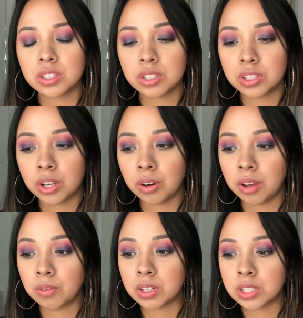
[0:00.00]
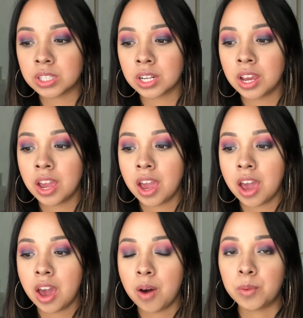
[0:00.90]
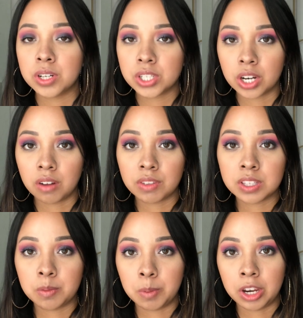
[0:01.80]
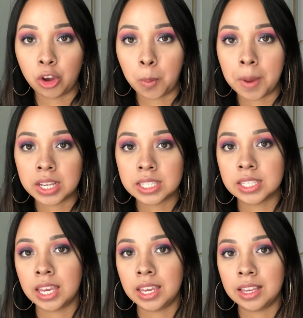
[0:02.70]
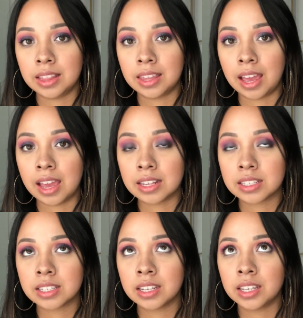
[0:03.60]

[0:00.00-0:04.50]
So I first want to start off this video by saying that